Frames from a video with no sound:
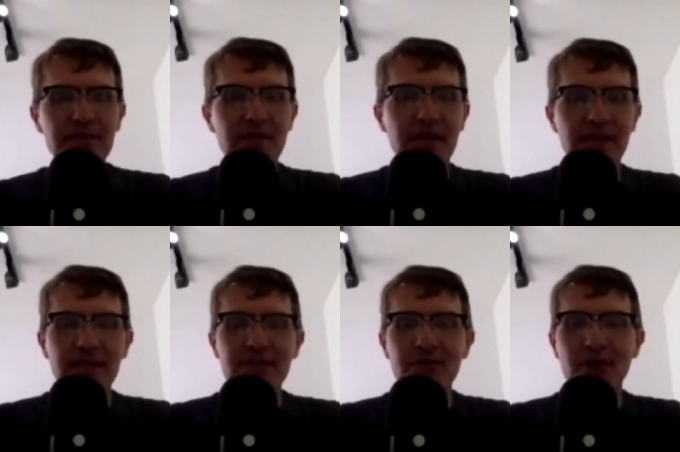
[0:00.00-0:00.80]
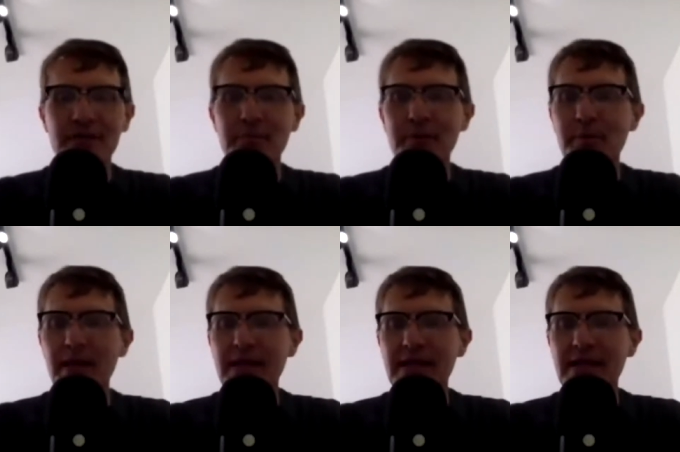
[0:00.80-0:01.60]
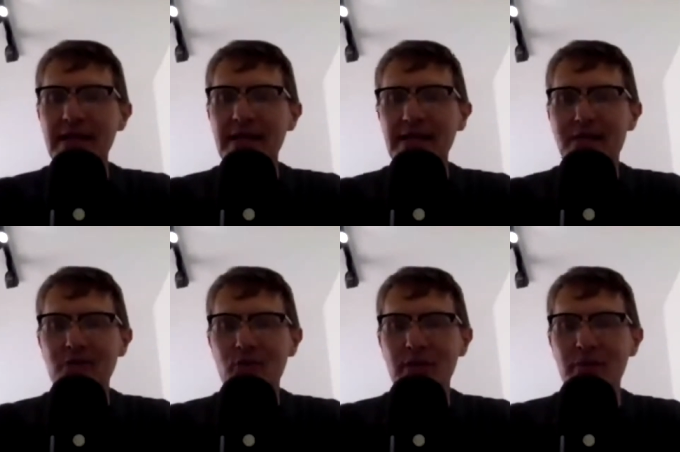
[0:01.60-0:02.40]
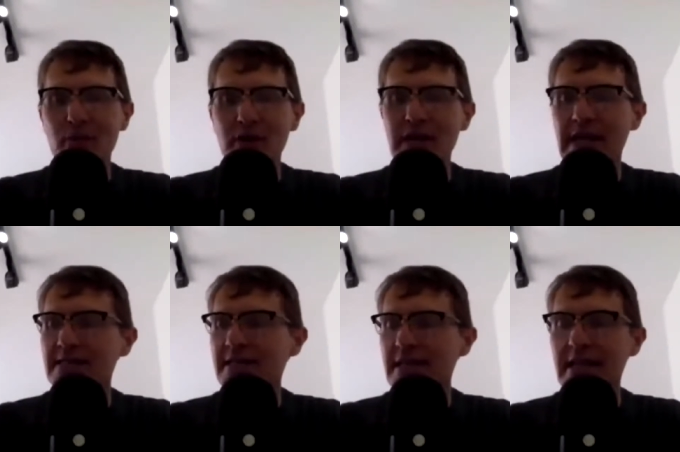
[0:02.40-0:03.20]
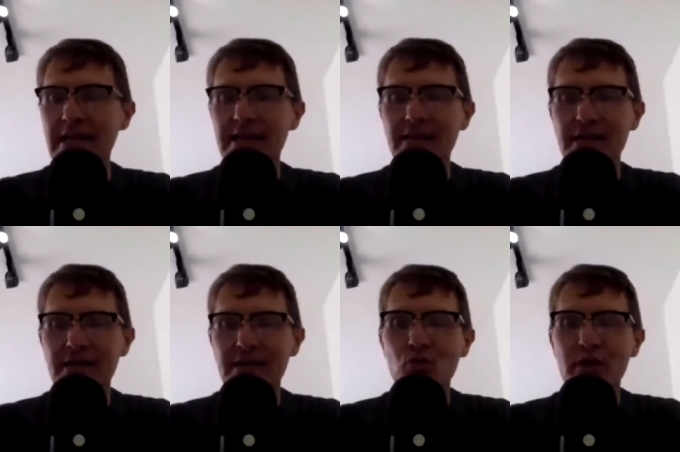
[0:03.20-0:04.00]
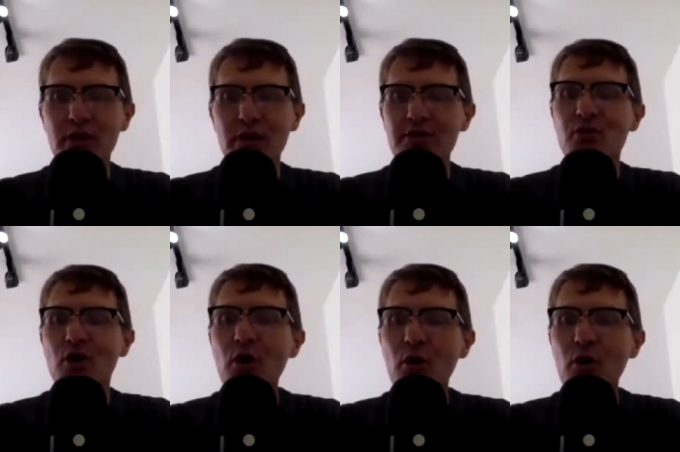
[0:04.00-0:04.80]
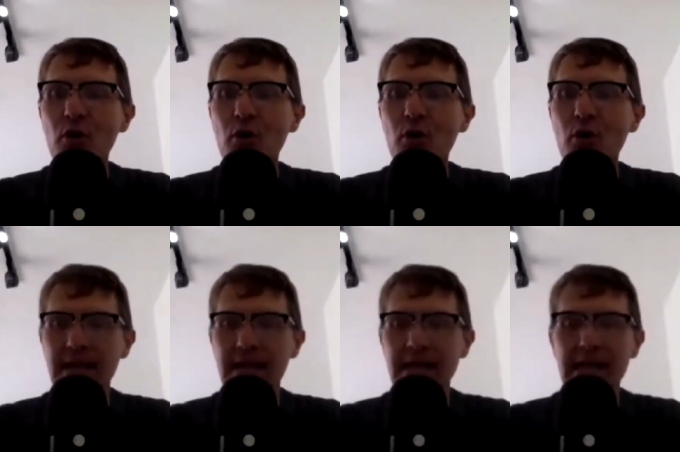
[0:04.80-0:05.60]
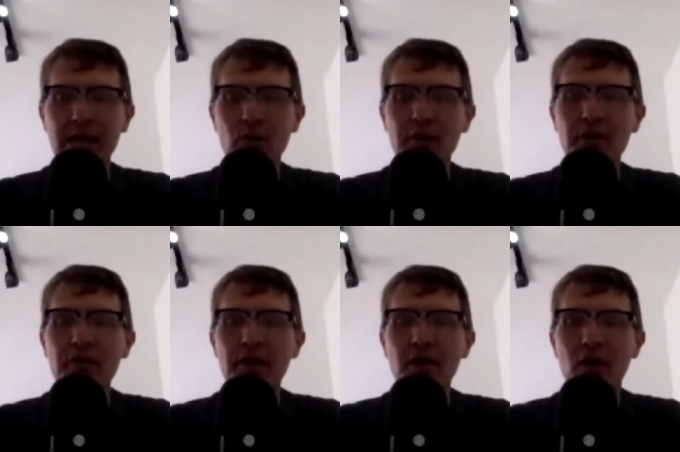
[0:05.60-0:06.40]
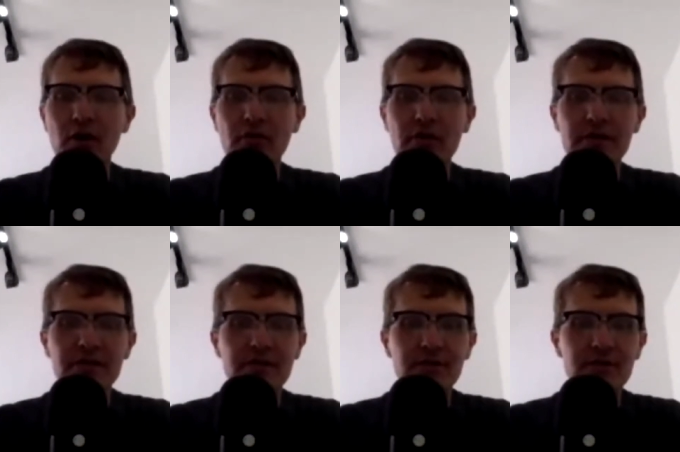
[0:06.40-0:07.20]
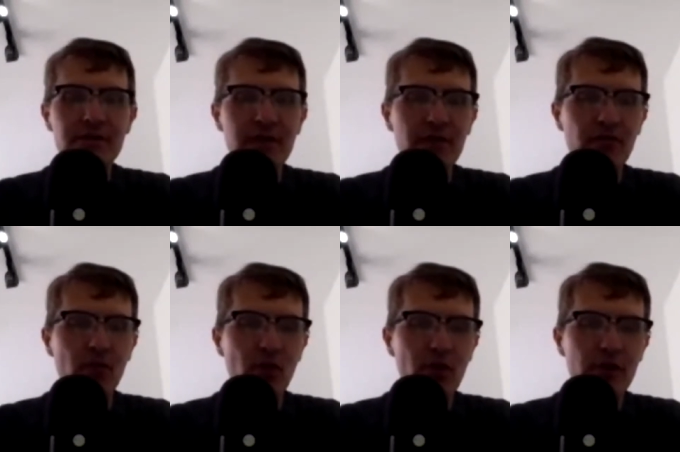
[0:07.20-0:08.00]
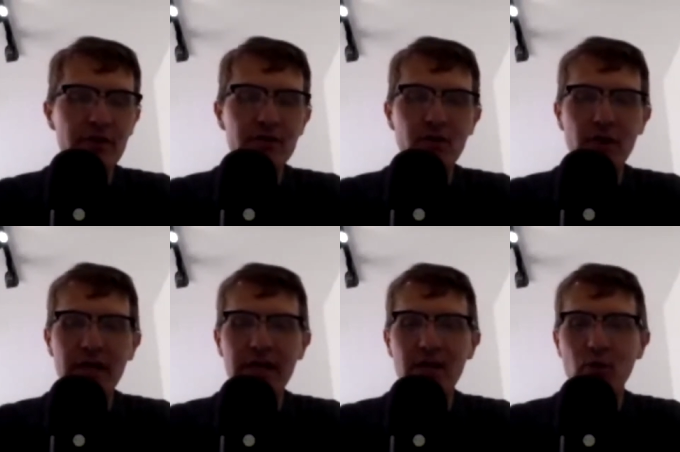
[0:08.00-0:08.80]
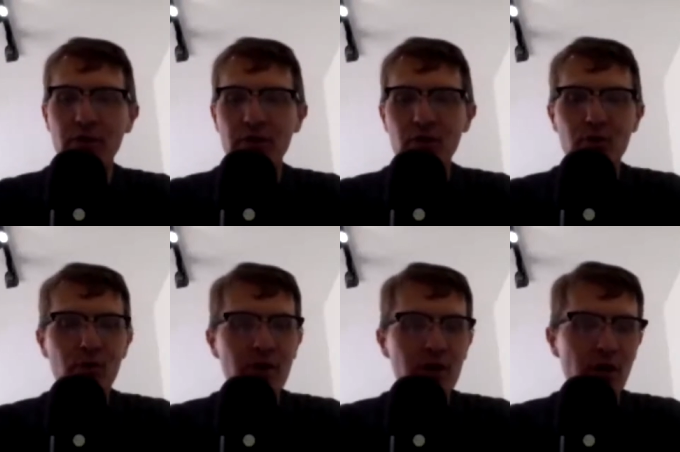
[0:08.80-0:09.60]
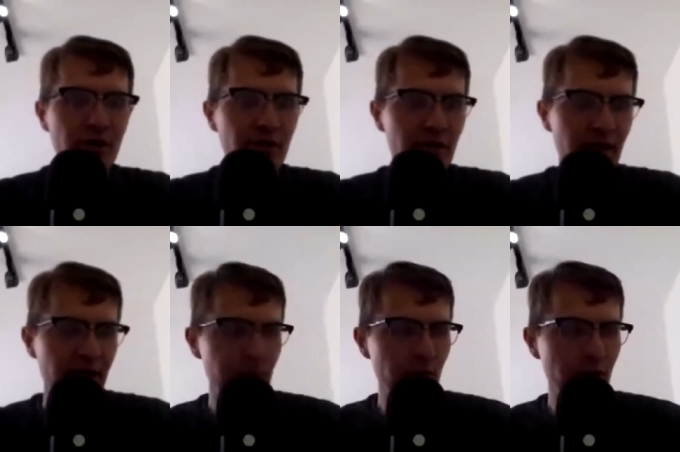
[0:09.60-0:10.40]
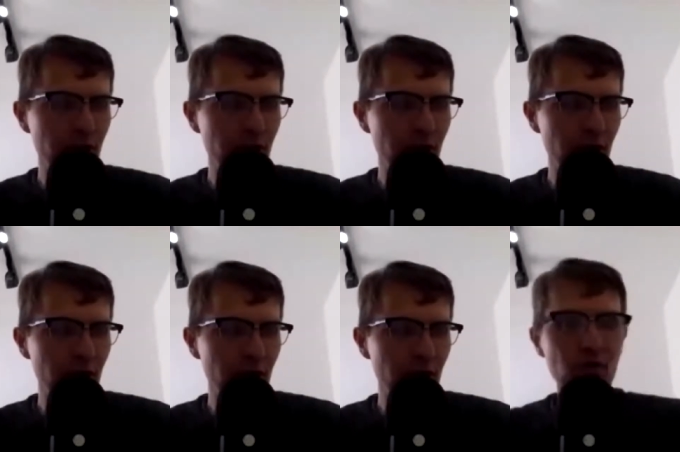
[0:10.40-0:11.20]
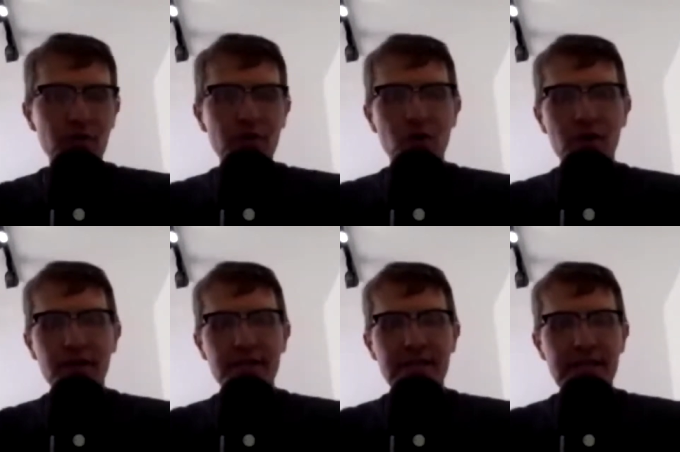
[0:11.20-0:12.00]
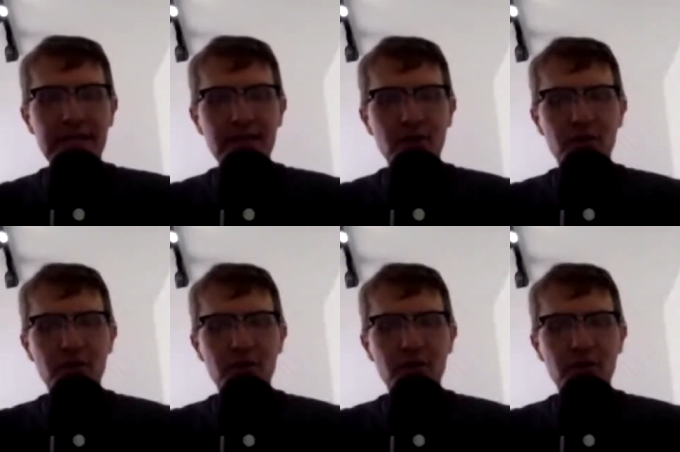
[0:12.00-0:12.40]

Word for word: thanks a lot. It's great to be back and uh, doing the broadcast again. Enjoyed it as always. And again, I want to thank all of our listeners for tuning in, whether you caught the live broadcast or caught uh,